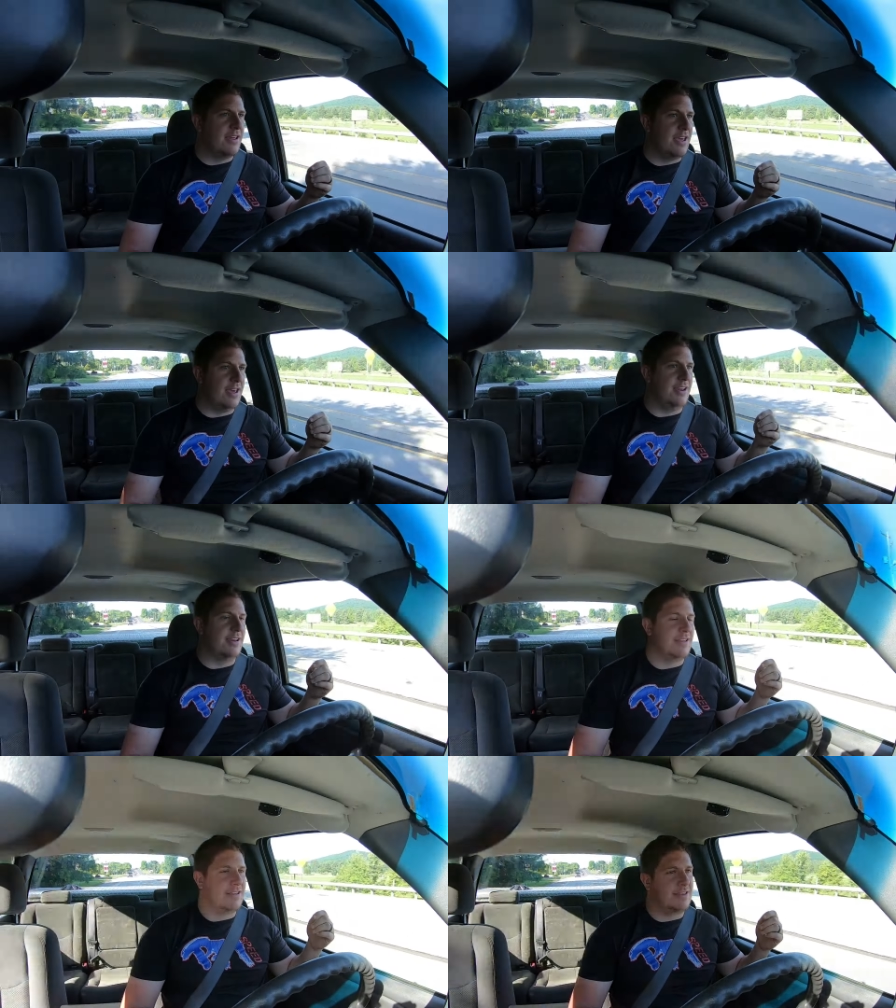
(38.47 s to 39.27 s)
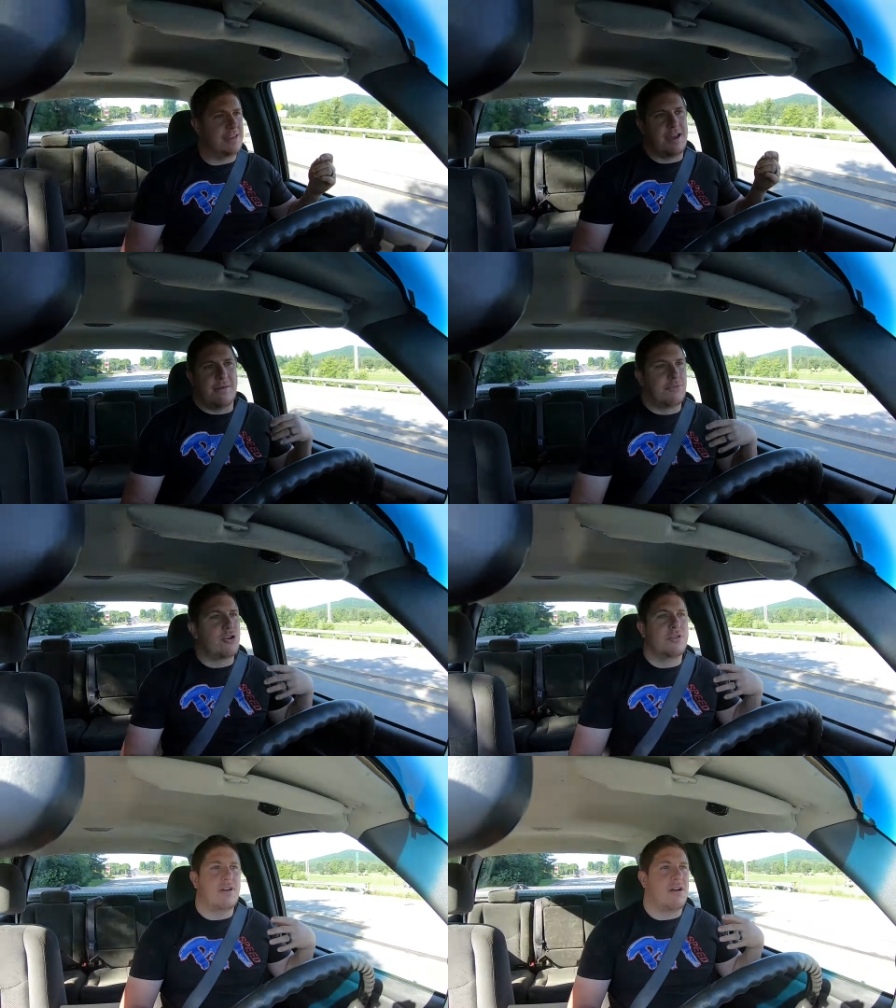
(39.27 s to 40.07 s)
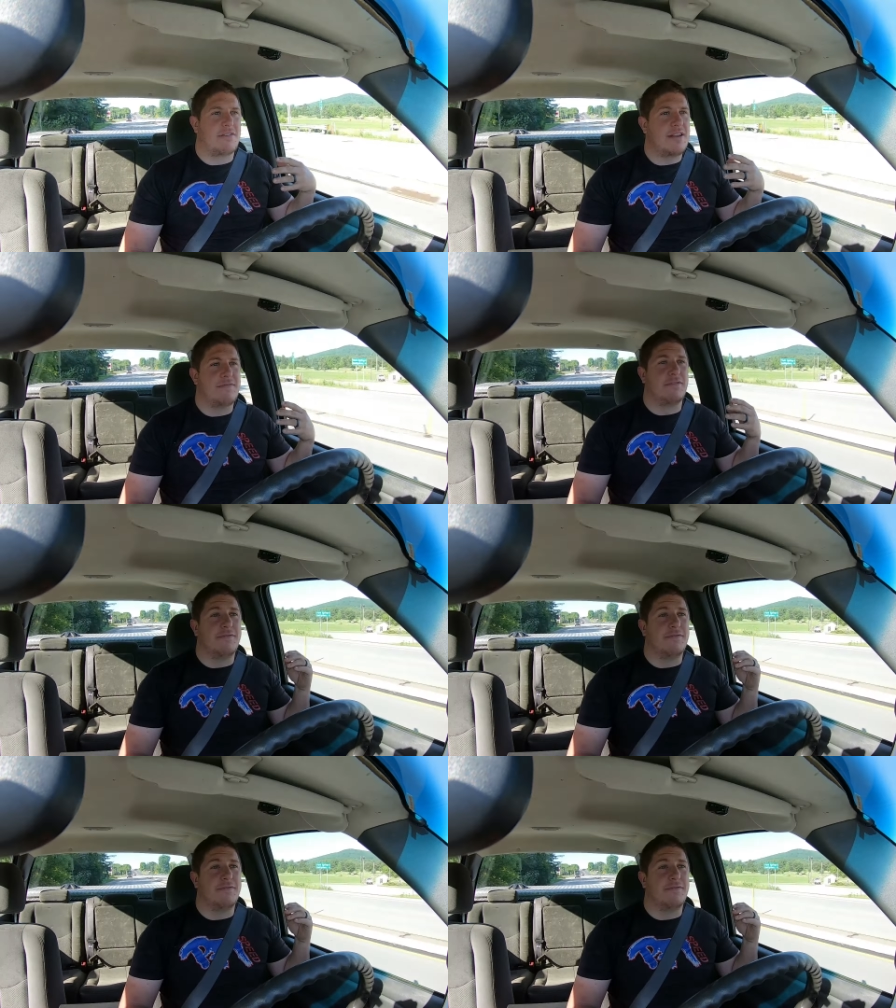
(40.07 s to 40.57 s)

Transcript: And I'm sure there are several